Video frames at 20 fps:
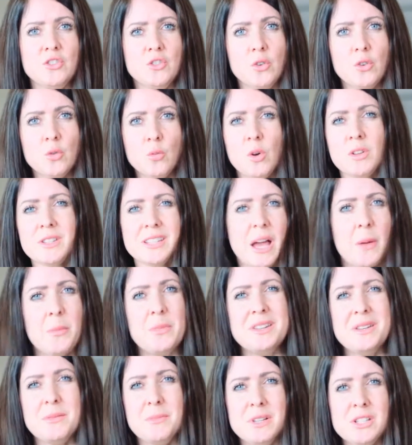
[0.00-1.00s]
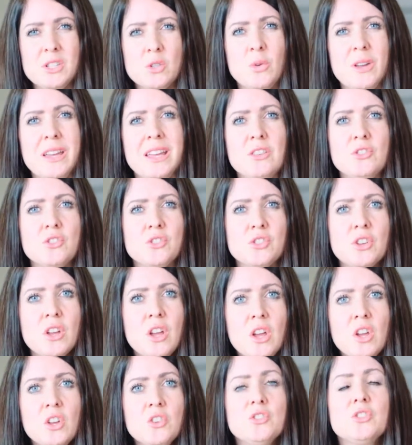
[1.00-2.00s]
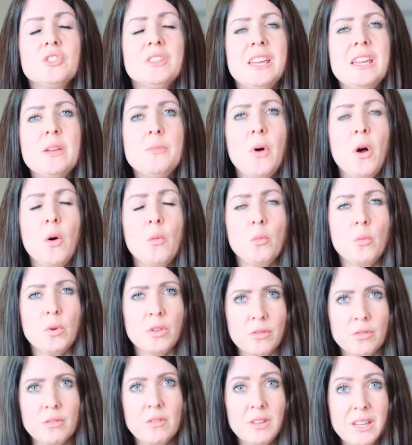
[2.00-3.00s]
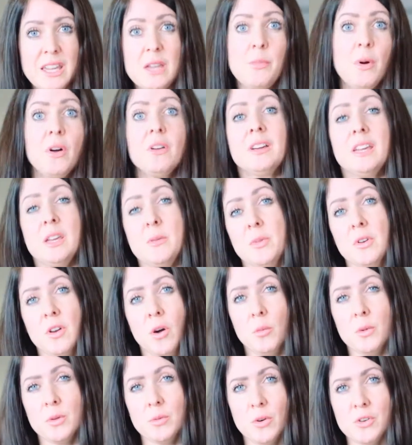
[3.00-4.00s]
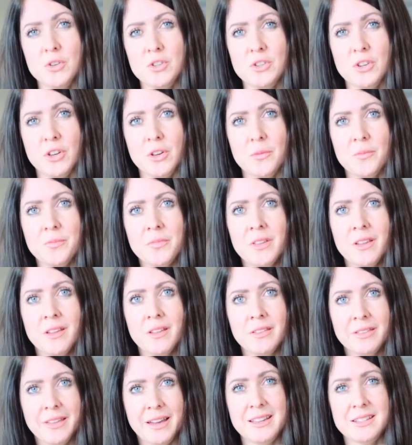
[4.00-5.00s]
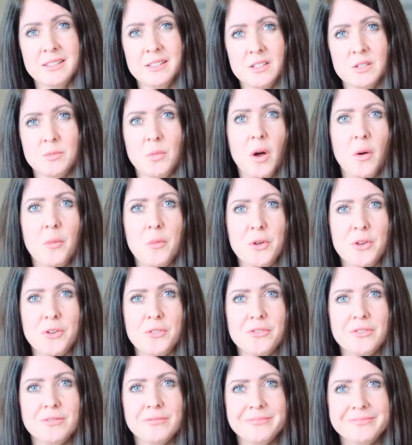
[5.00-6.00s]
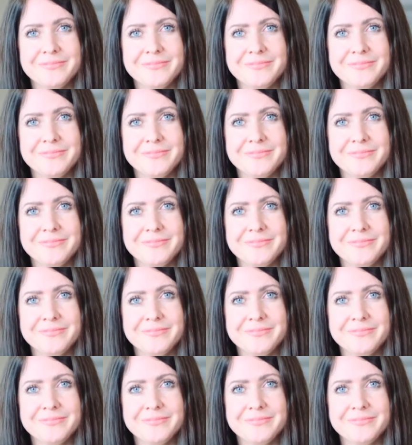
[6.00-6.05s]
You don't know what's happened in between. Just keep on keeping on with what you do. That is the smart move.